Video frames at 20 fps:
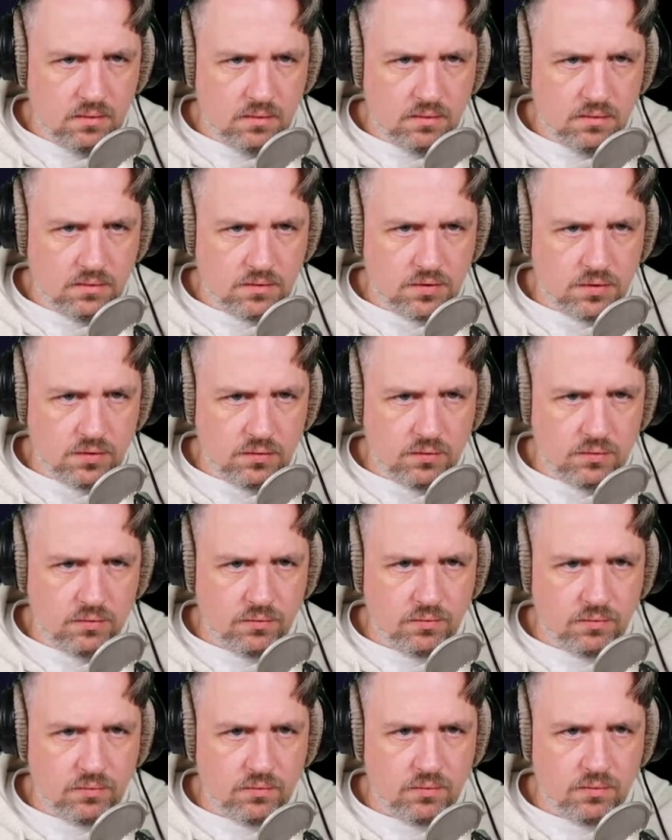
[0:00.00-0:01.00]

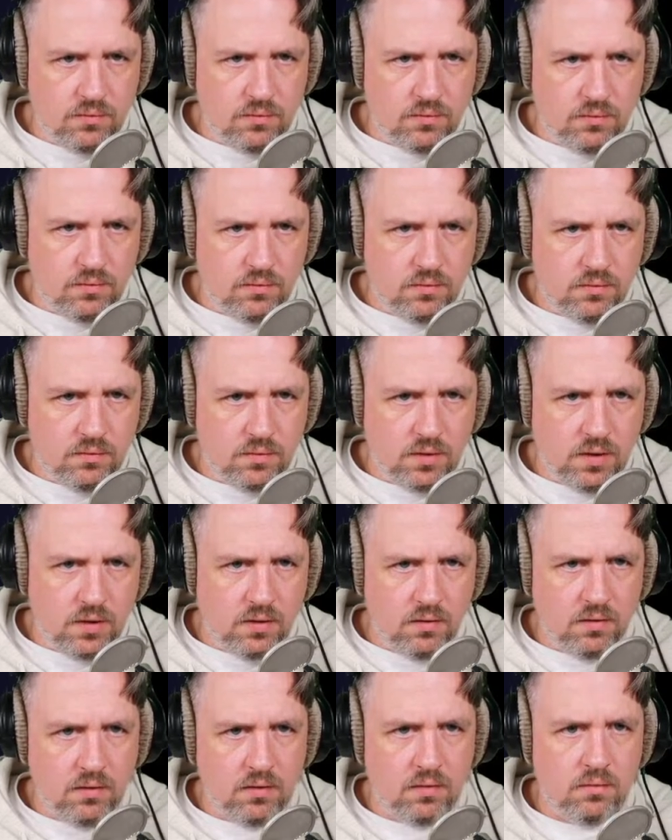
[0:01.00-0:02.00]
So
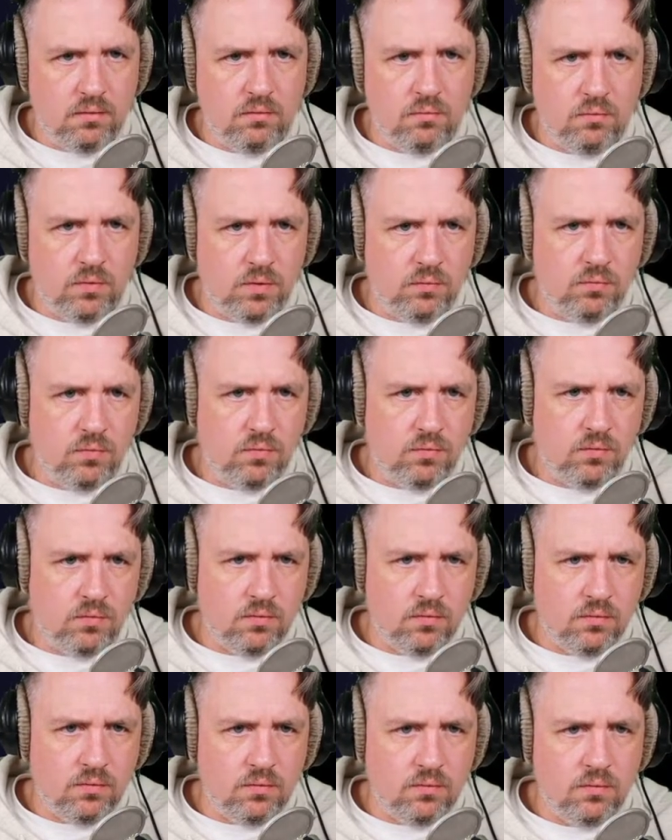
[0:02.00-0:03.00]
here we
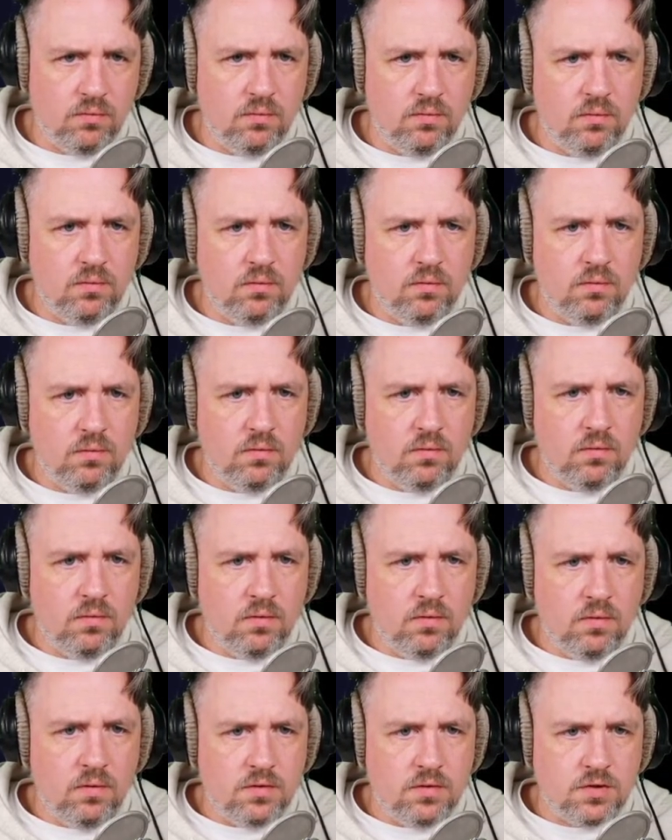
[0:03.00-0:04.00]
will,
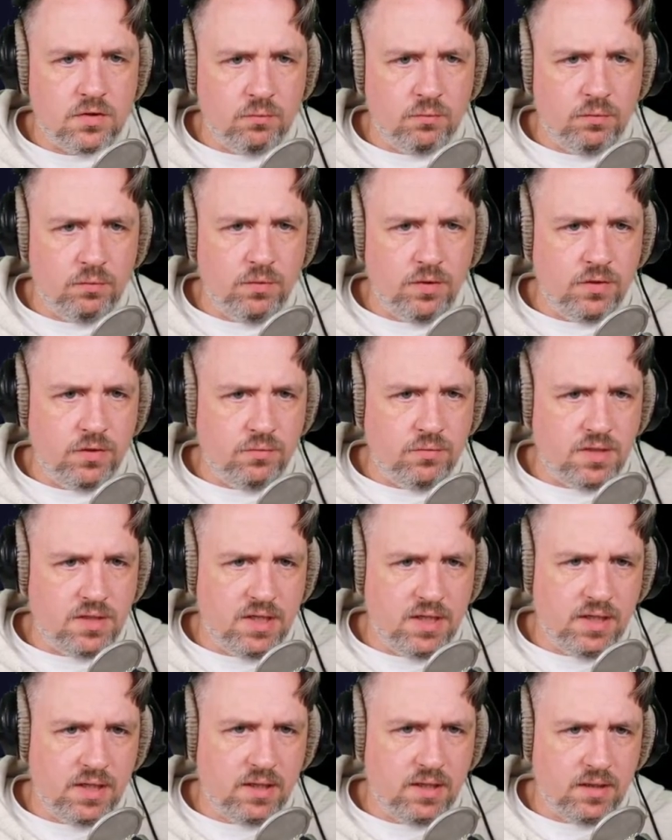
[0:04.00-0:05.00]
so when we do
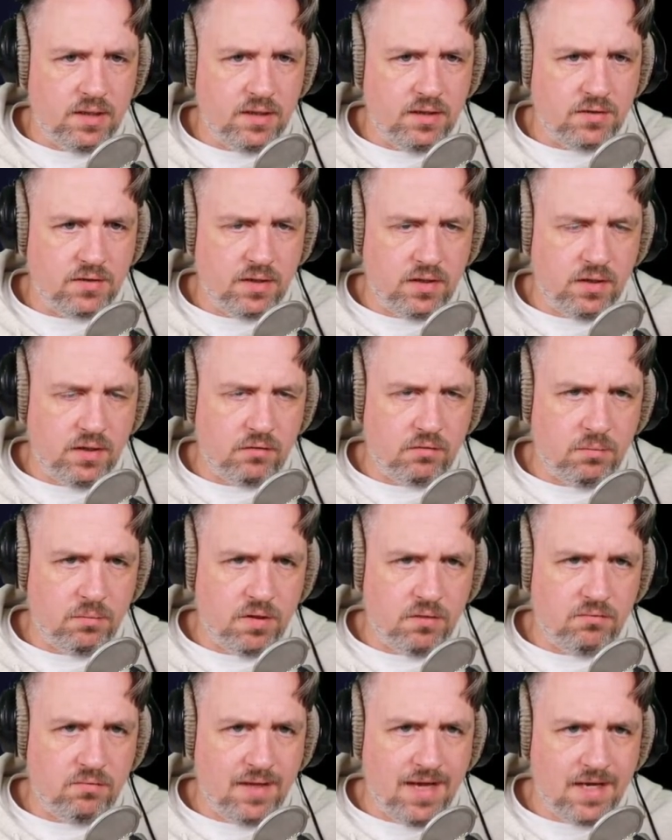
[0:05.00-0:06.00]
tick, it's going to increment a
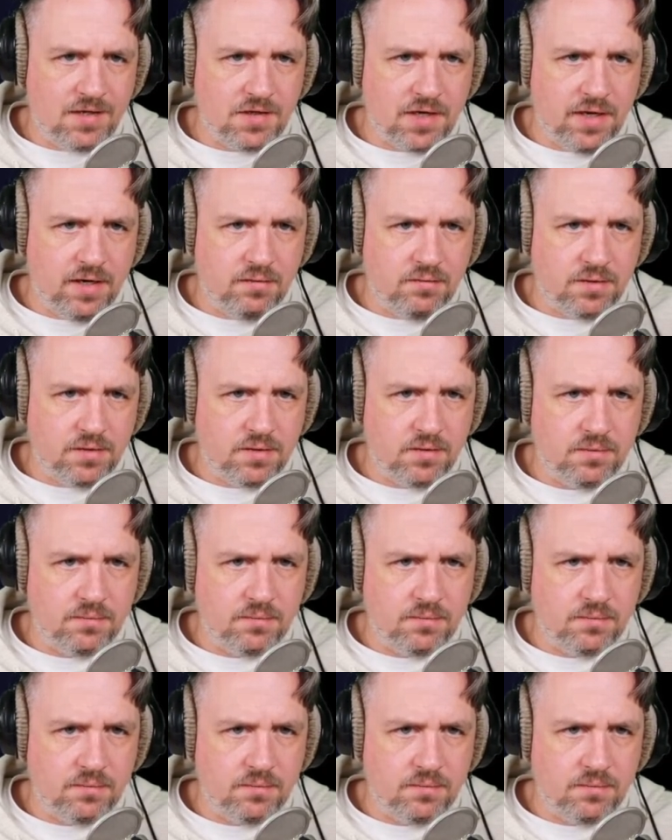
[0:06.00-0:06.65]
flash count.